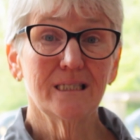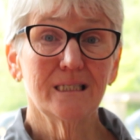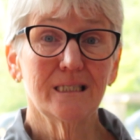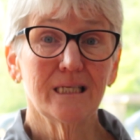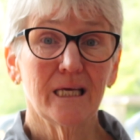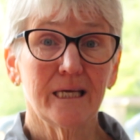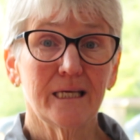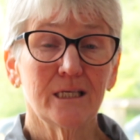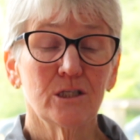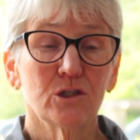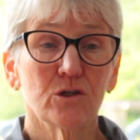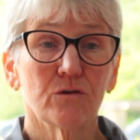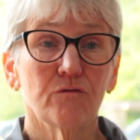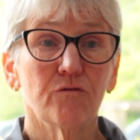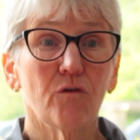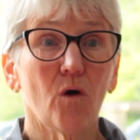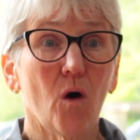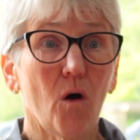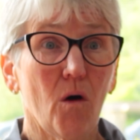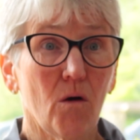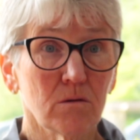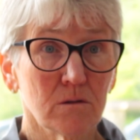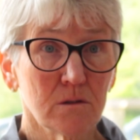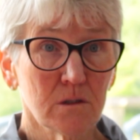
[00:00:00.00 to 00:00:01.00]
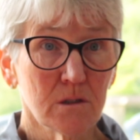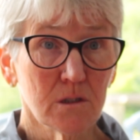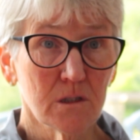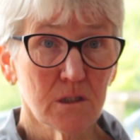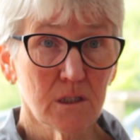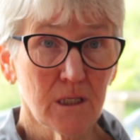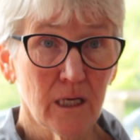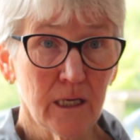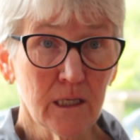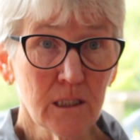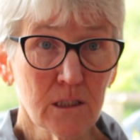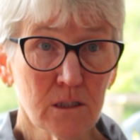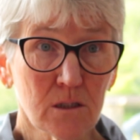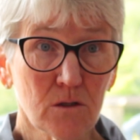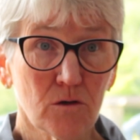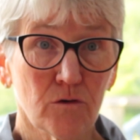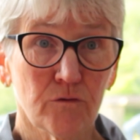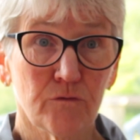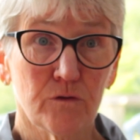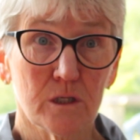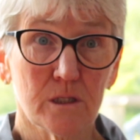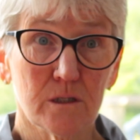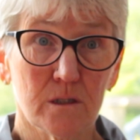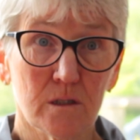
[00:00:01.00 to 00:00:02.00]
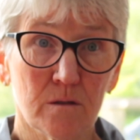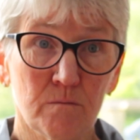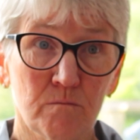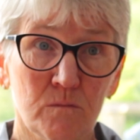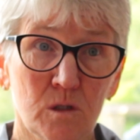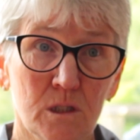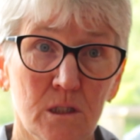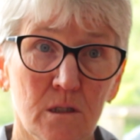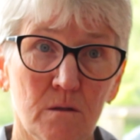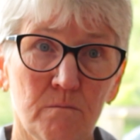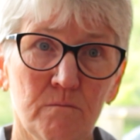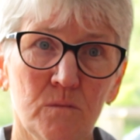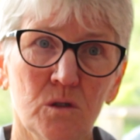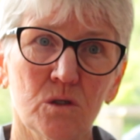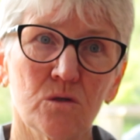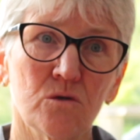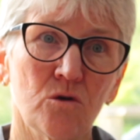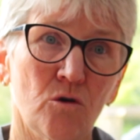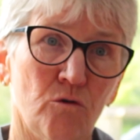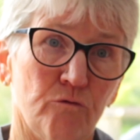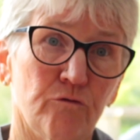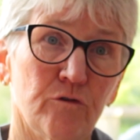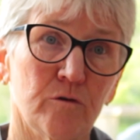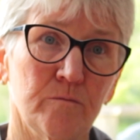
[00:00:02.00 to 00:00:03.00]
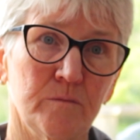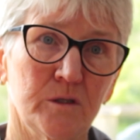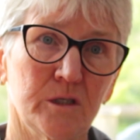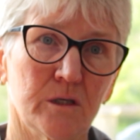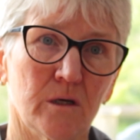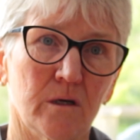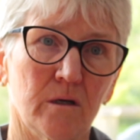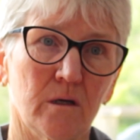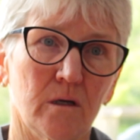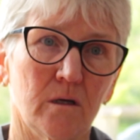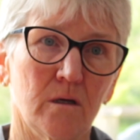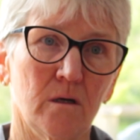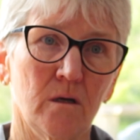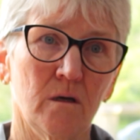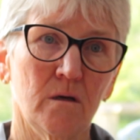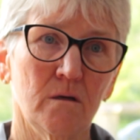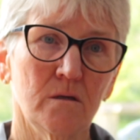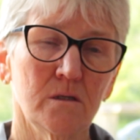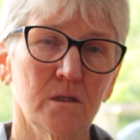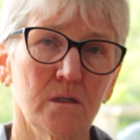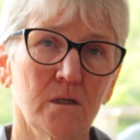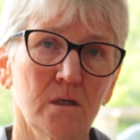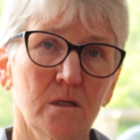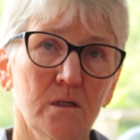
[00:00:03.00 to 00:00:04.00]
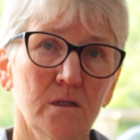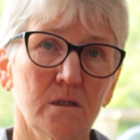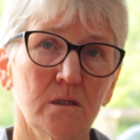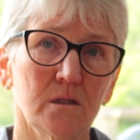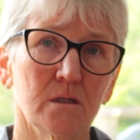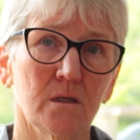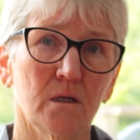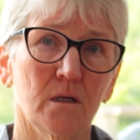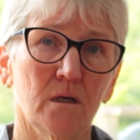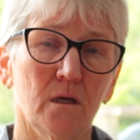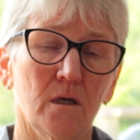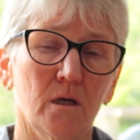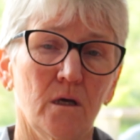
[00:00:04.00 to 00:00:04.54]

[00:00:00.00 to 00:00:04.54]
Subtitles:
date of onset of the symptoms, not from diagnosis.